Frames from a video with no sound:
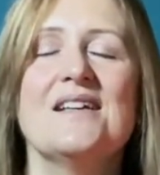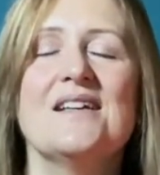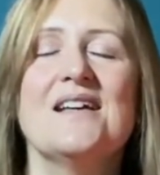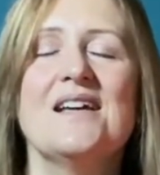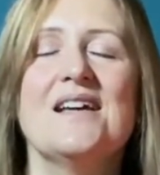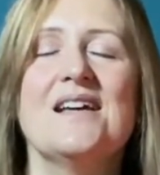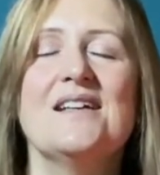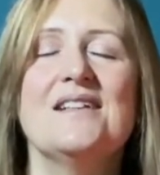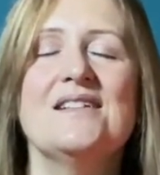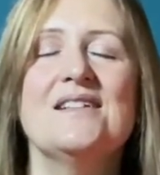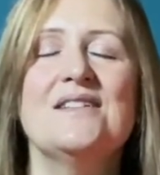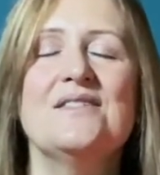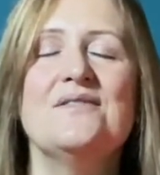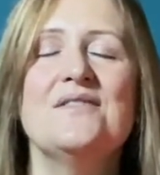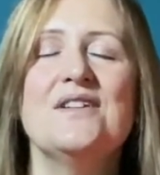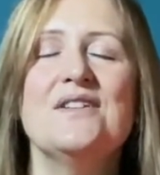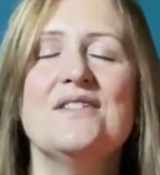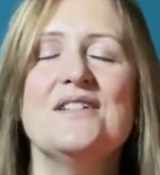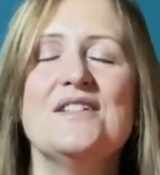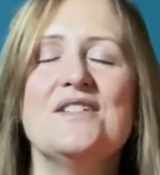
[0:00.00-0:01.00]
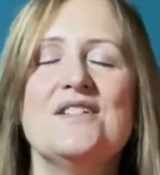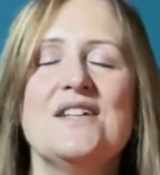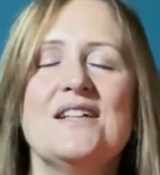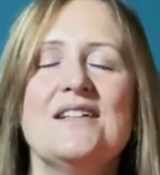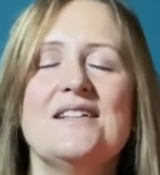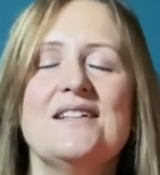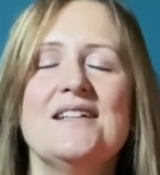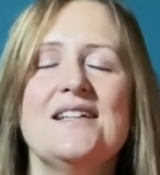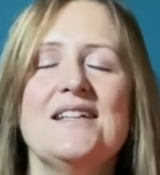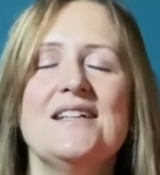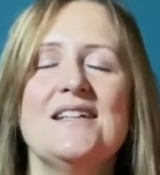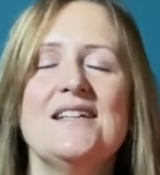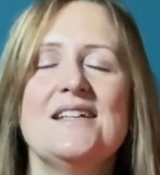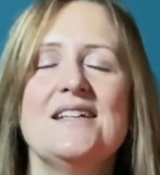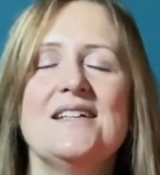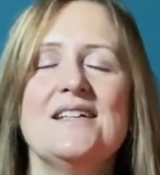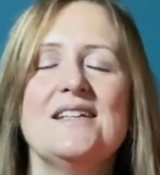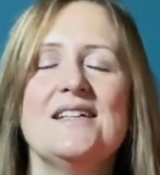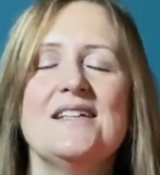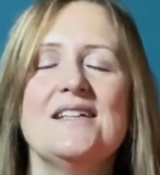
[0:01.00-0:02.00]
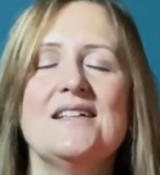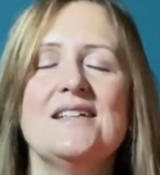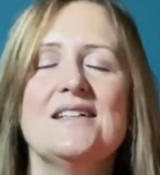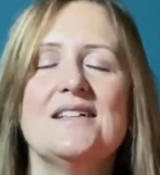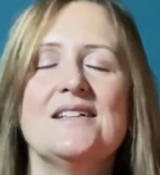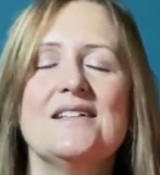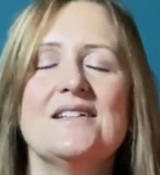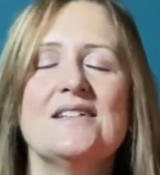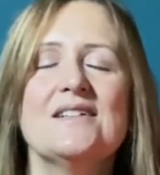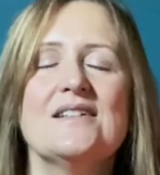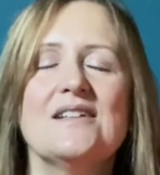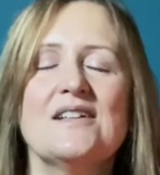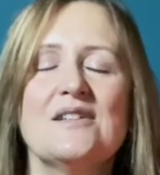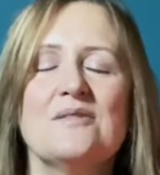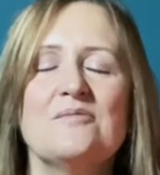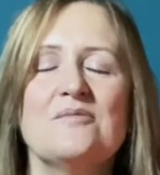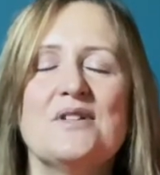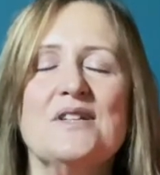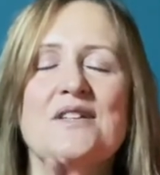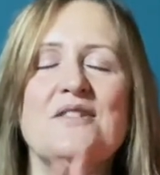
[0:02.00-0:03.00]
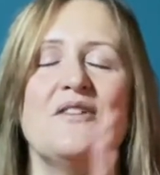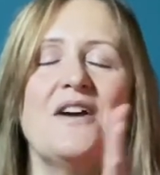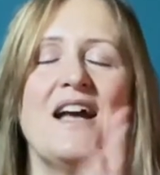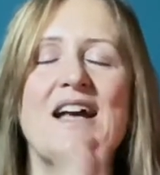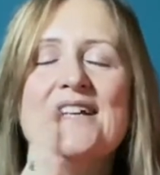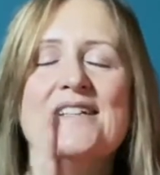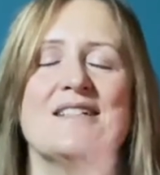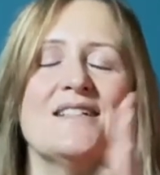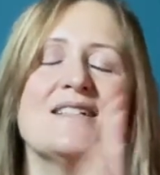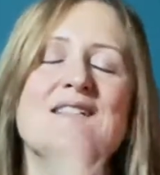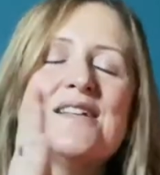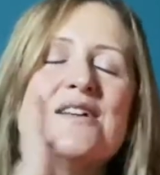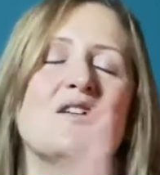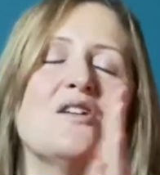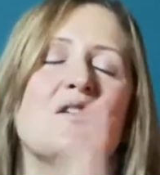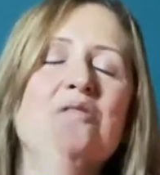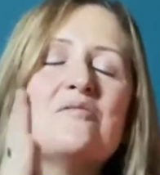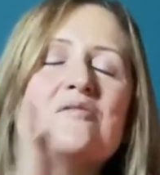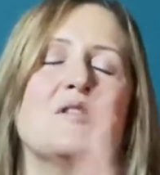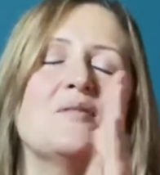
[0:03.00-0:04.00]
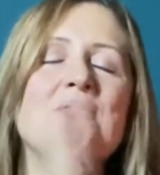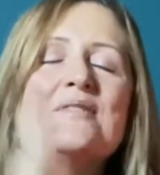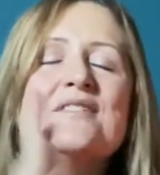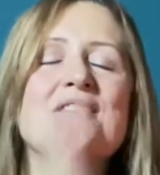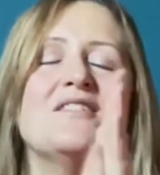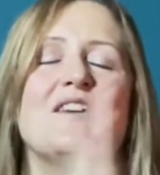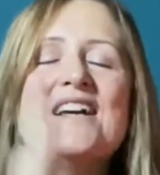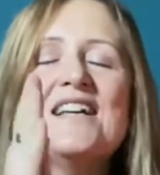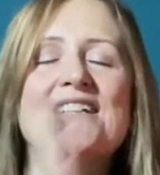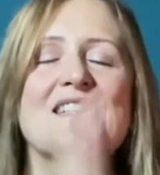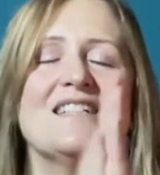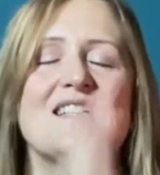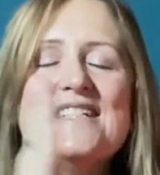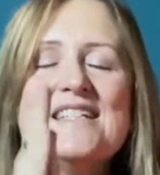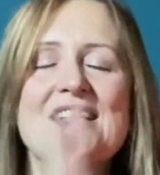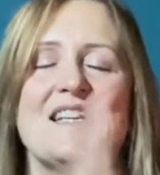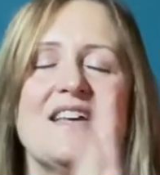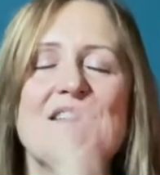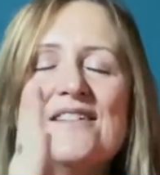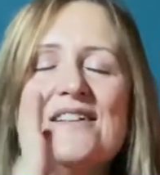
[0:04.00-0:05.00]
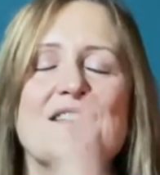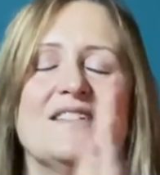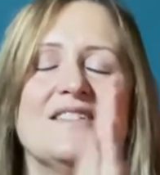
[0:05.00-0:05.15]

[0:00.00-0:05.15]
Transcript: And then very gently bring your hands up, rubbing your hands together.